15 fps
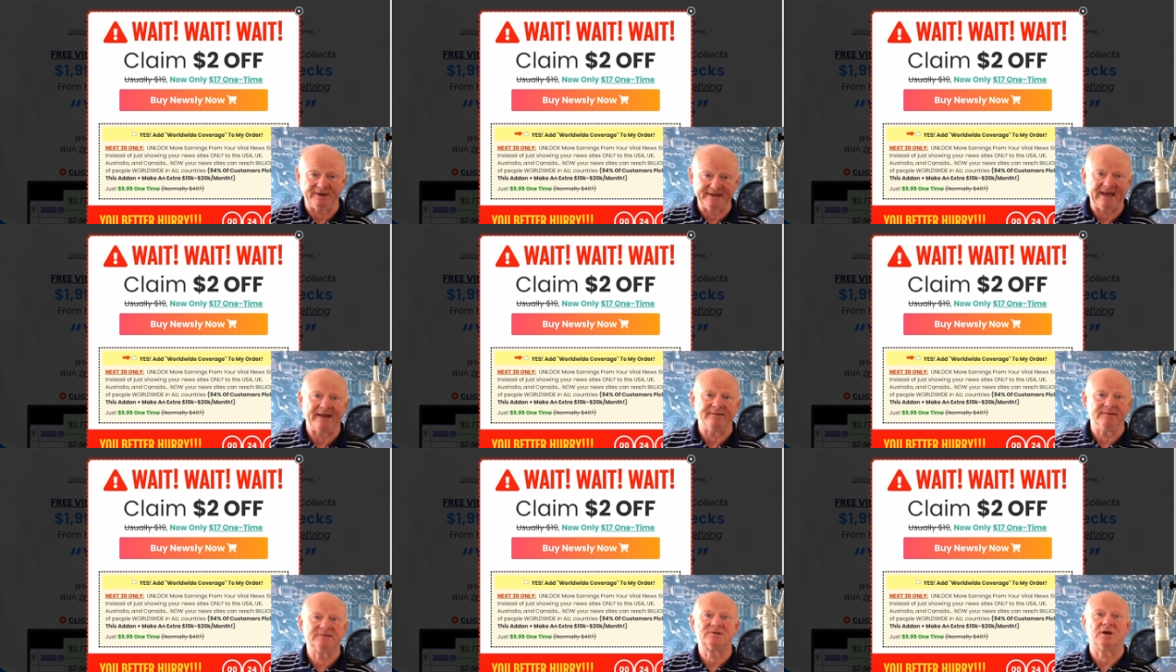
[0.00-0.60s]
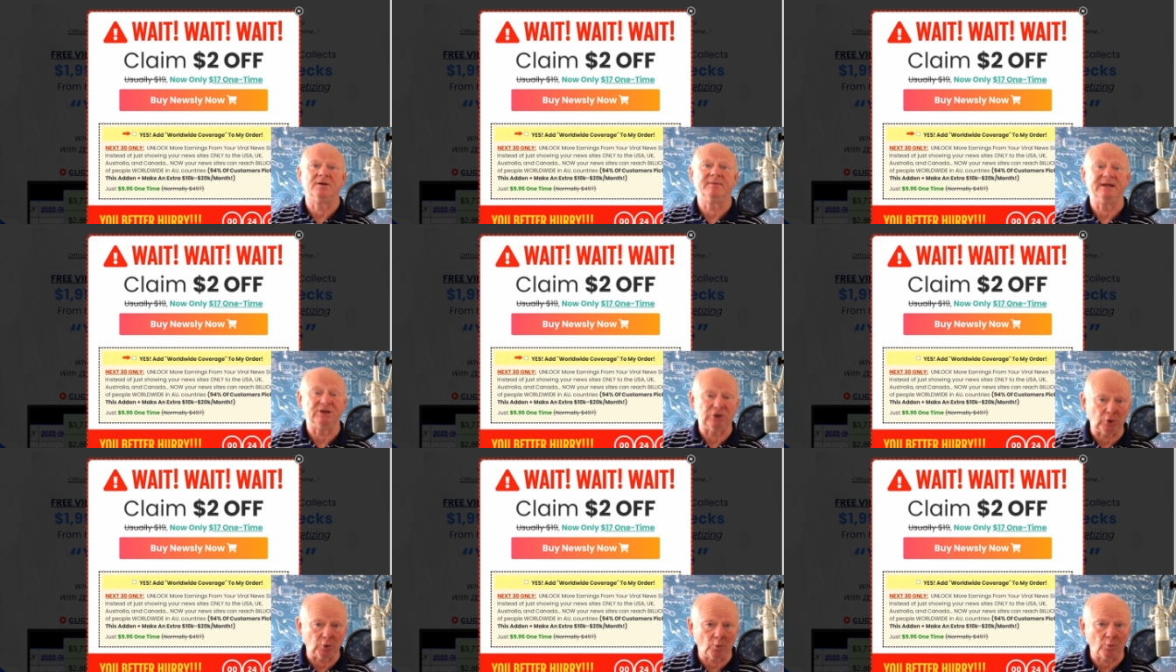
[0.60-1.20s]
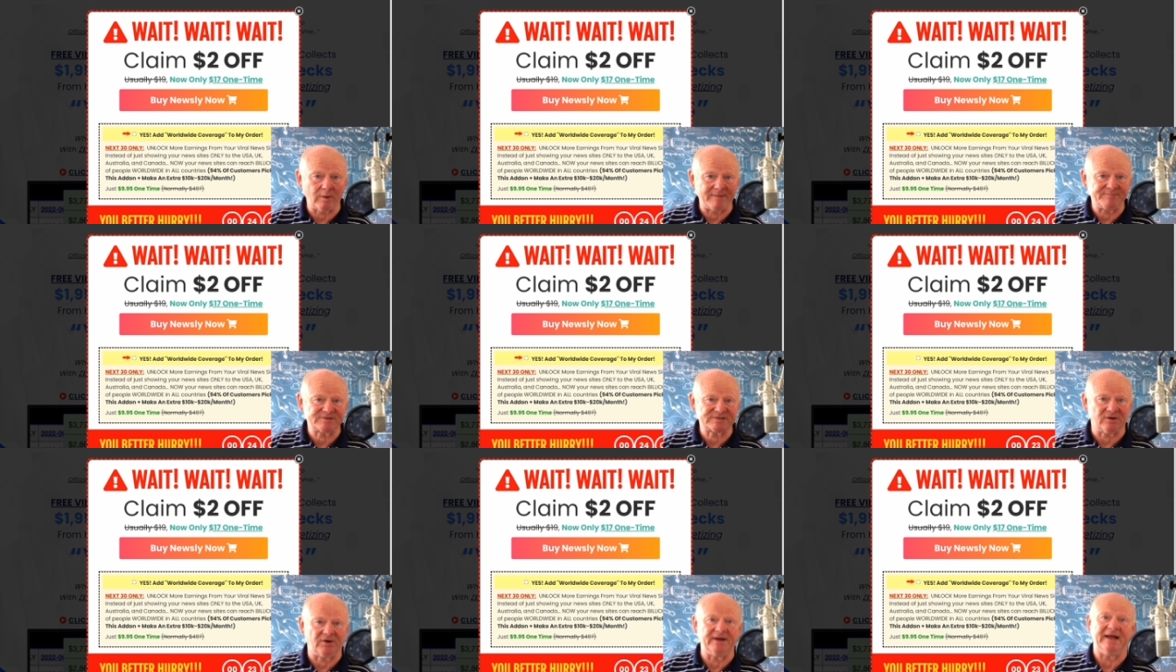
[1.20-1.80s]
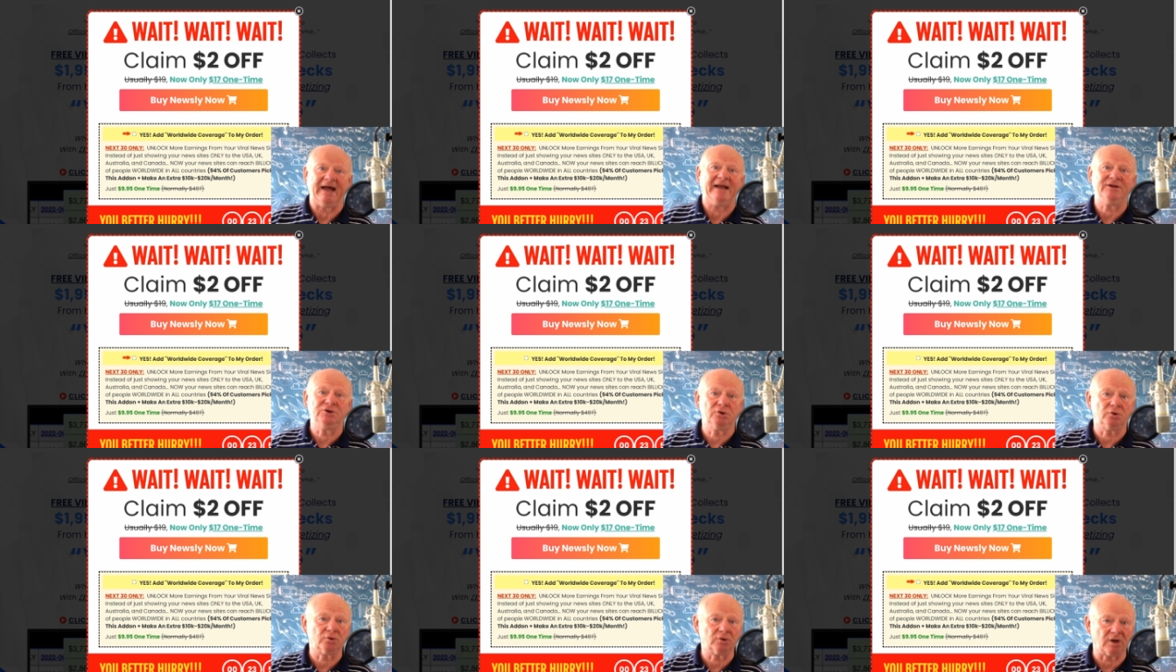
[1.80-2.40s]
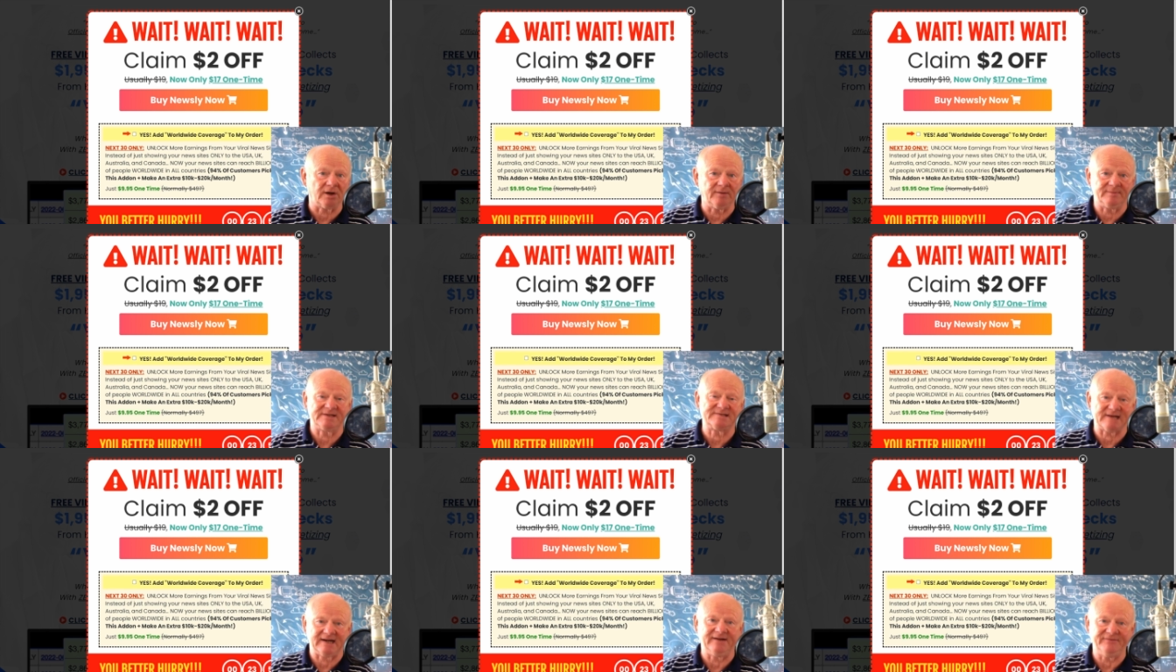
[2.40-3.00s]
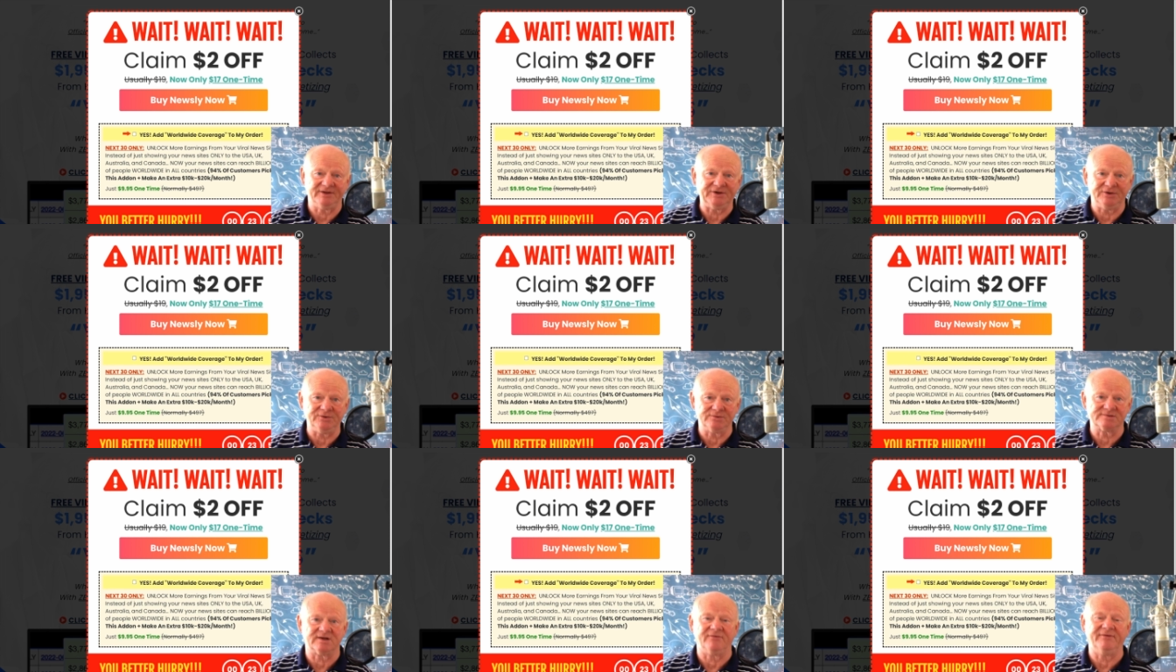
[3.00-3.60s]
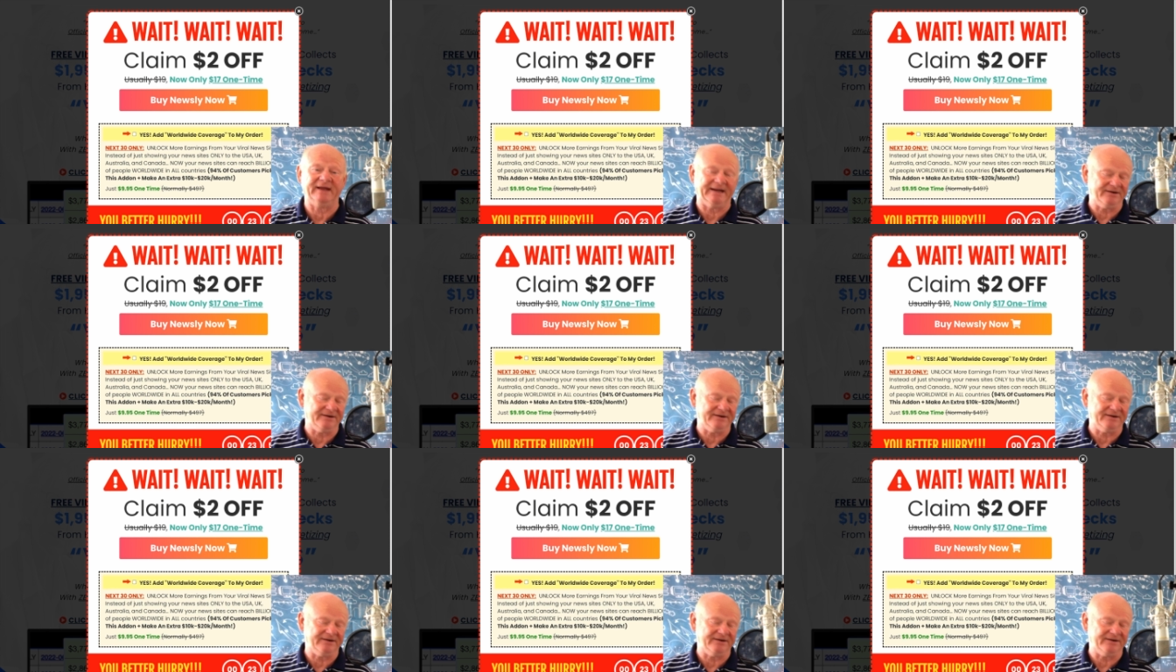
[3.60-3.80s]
Yeah, it's going to be your website and you're going to be telling the news on there.